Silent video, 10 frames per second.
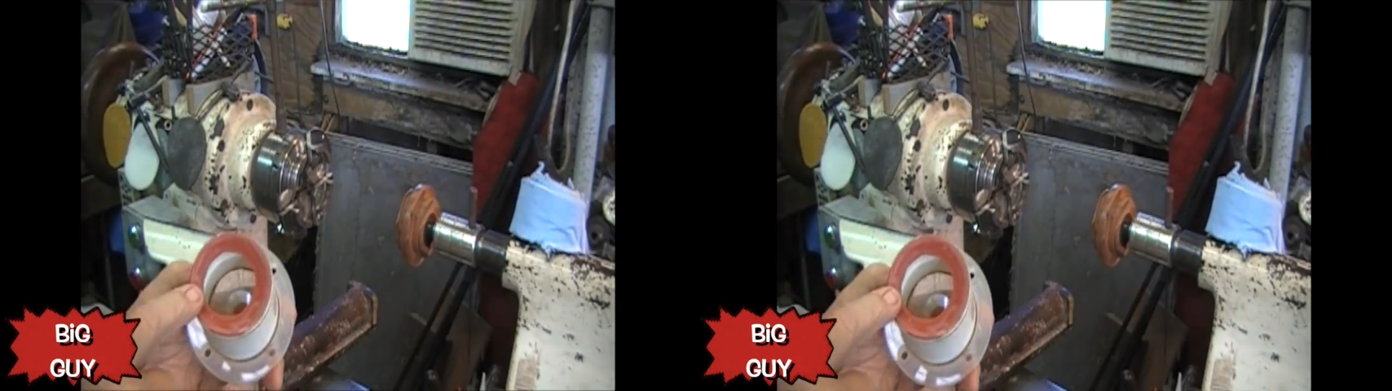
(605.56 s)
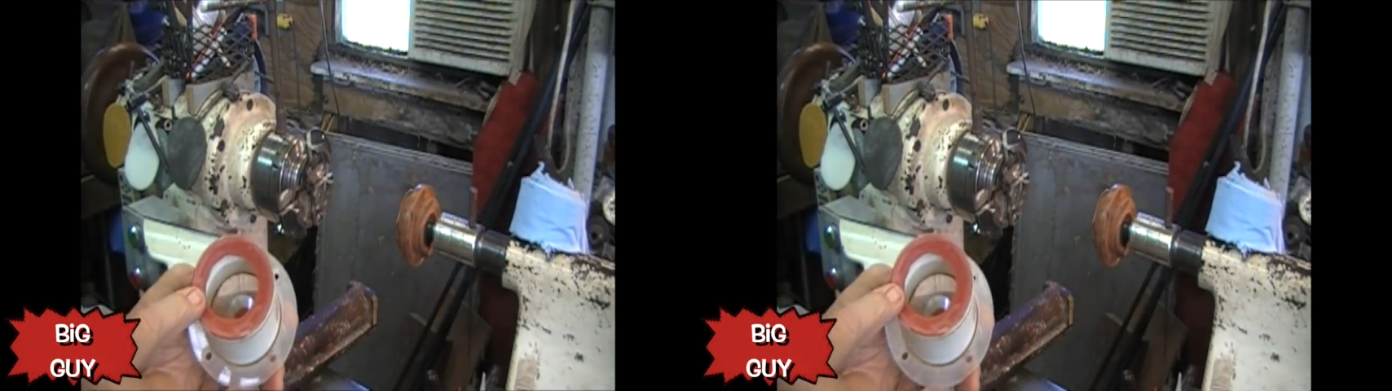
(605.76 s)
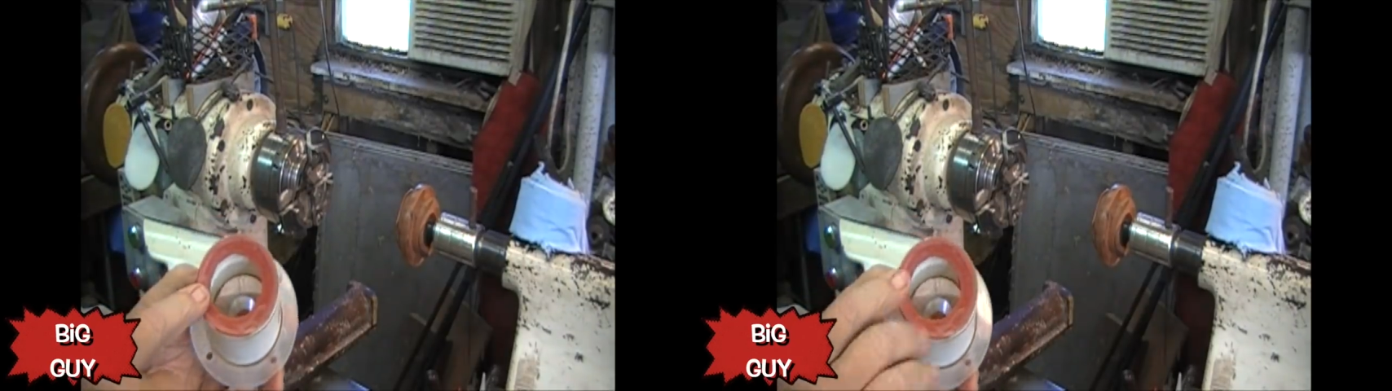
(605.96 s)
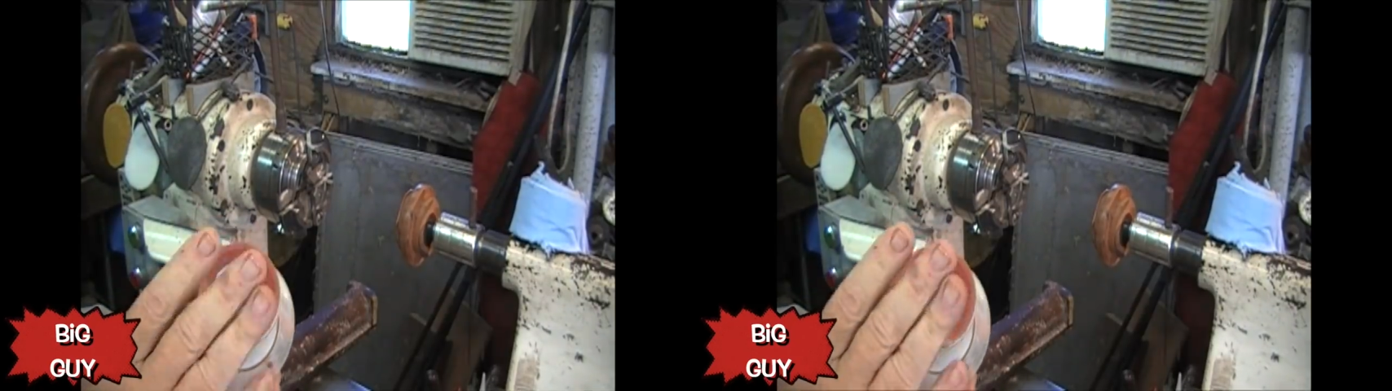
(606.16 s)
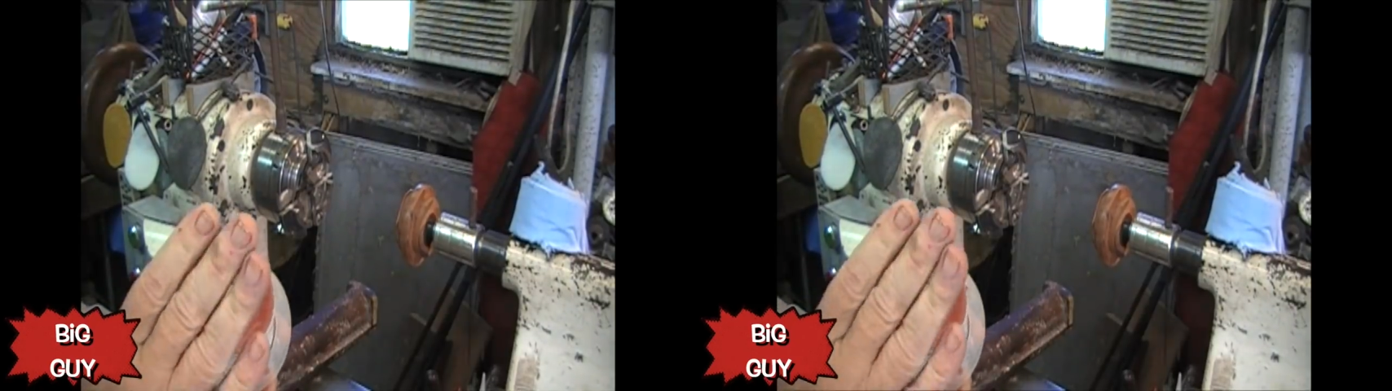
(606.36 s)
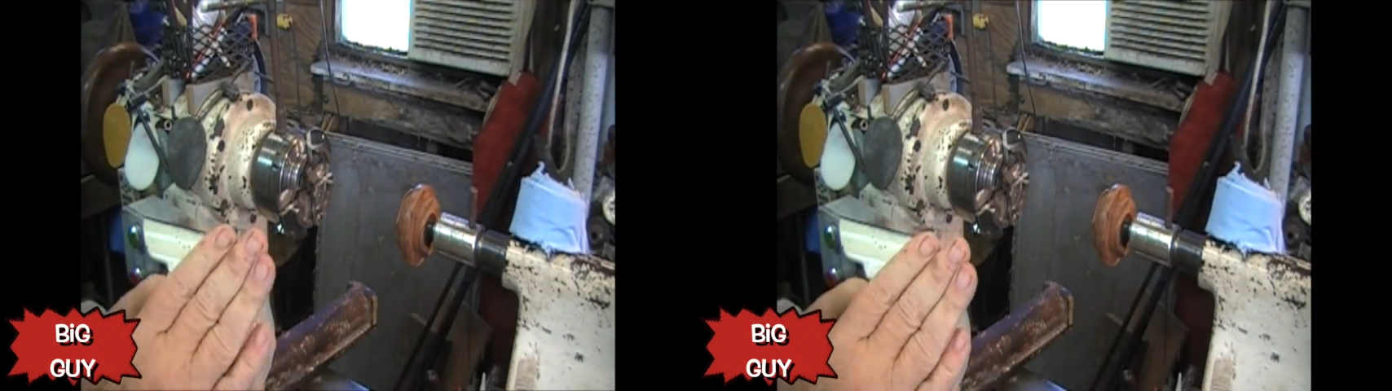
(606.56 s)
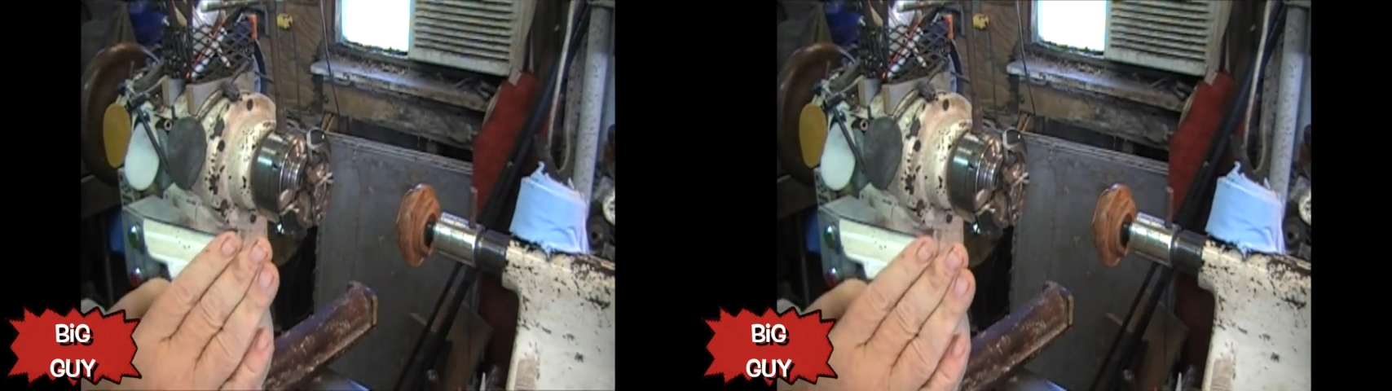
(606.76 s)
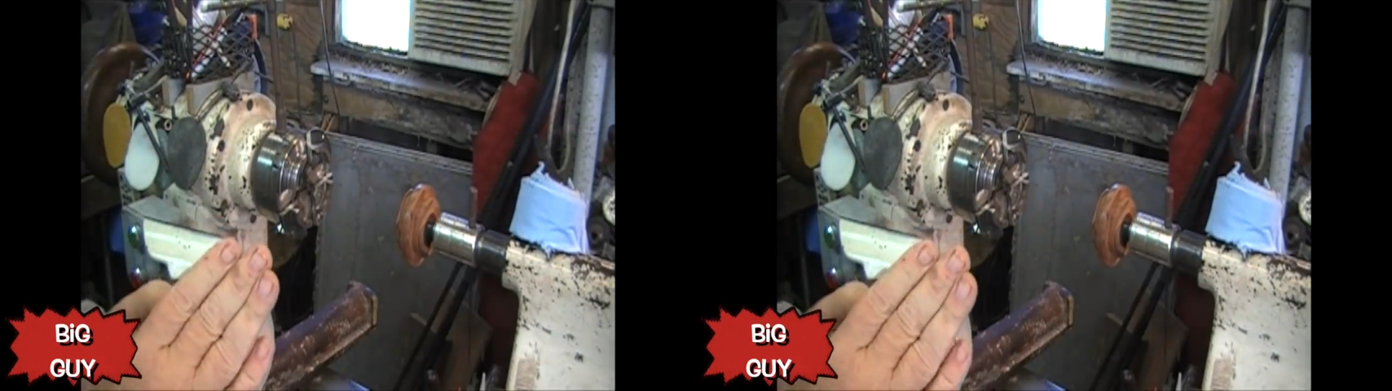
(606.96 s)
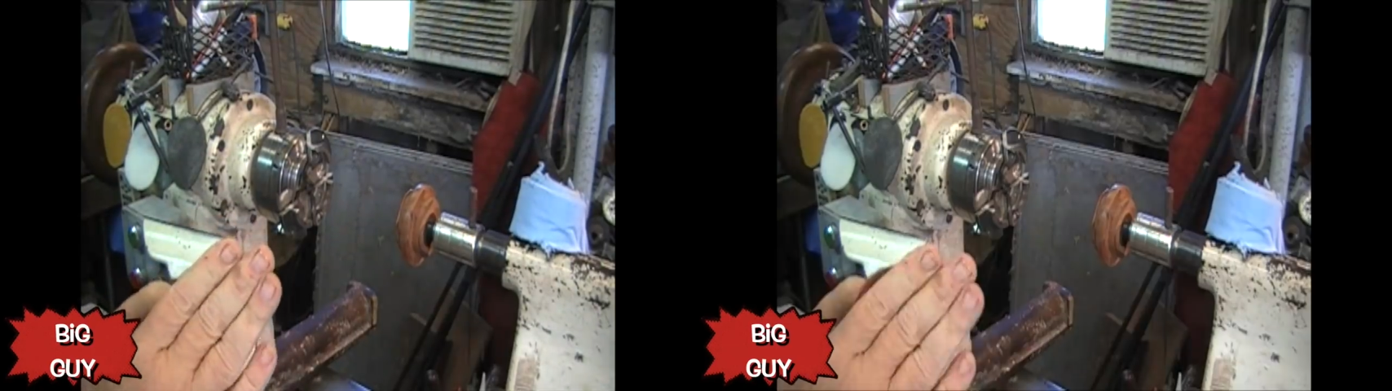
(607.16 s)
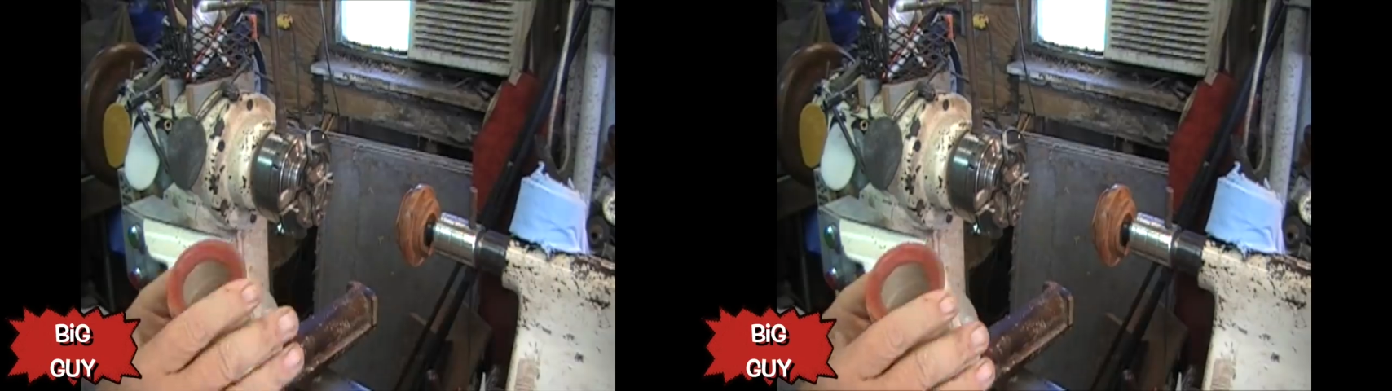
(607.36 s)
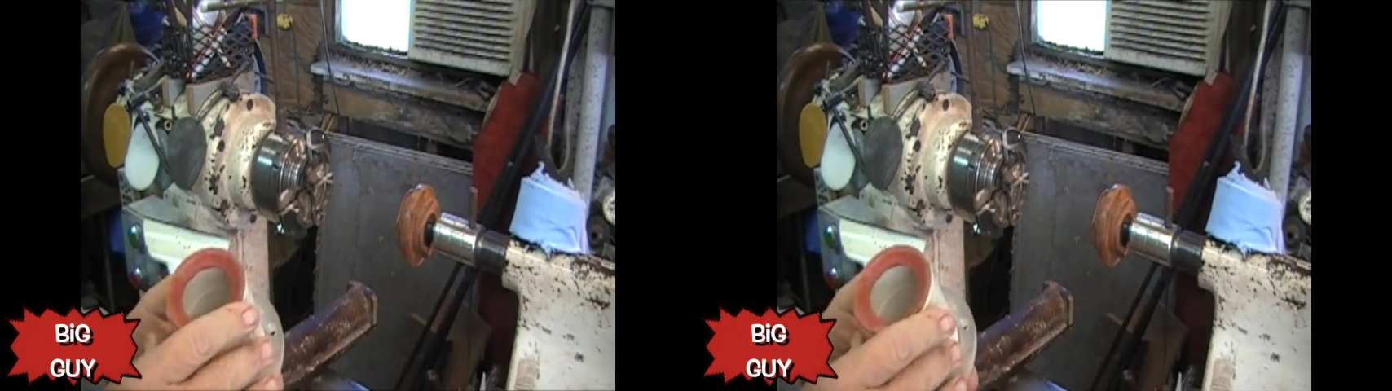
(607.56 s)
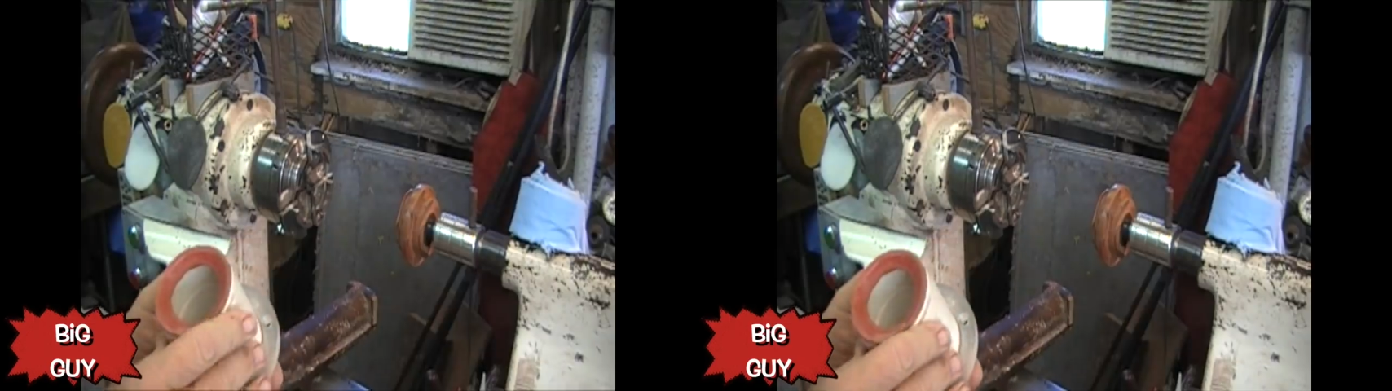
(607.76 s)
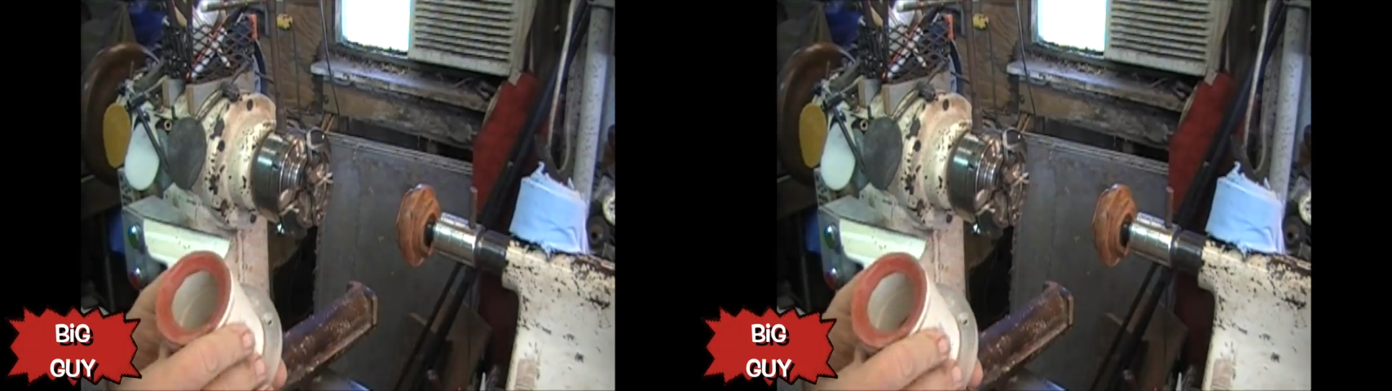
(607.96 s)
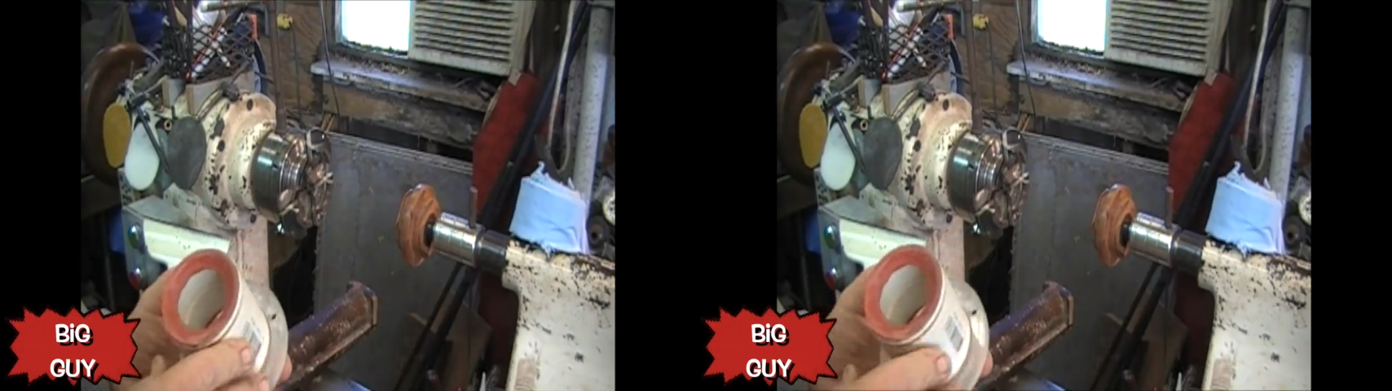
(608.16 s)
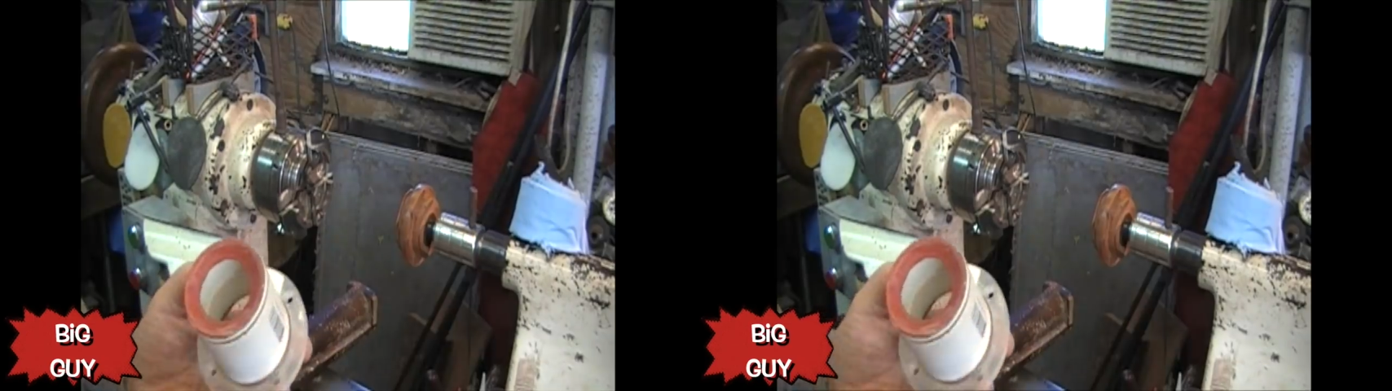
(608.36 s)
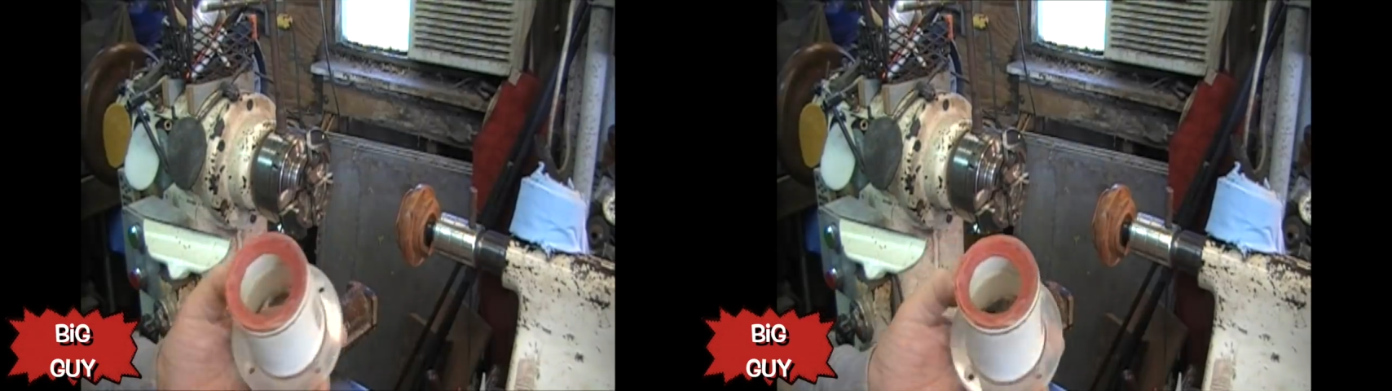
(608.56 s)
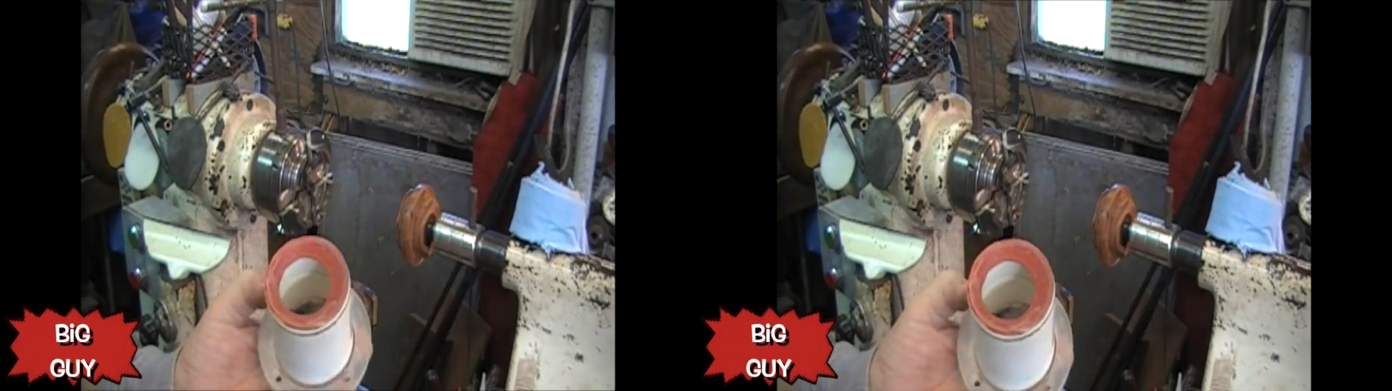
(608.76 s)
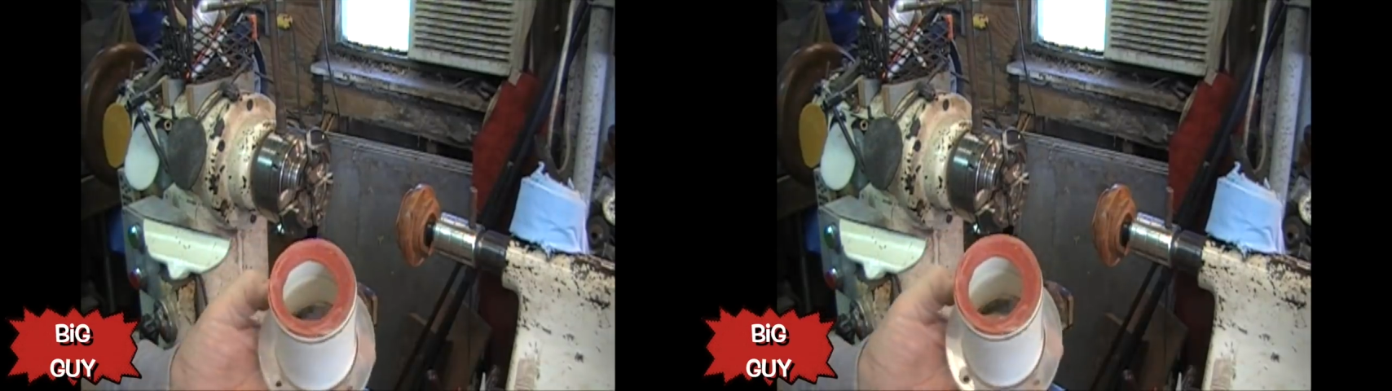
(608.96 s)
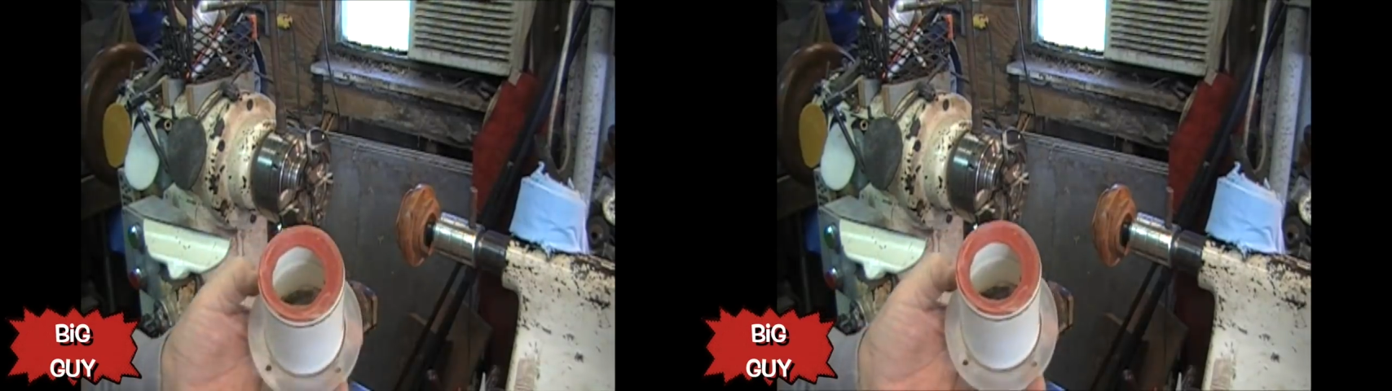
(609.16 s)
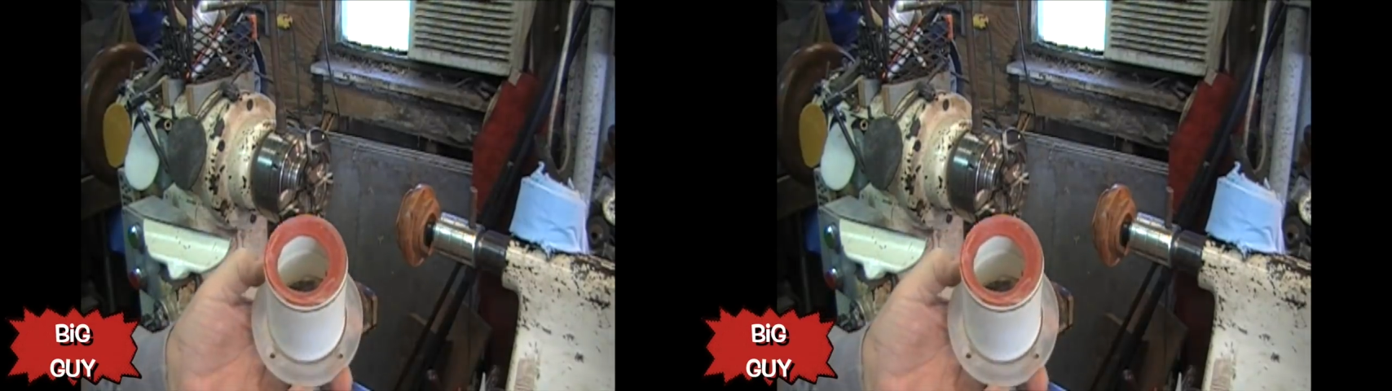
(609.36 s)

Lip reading: (no speaker visible)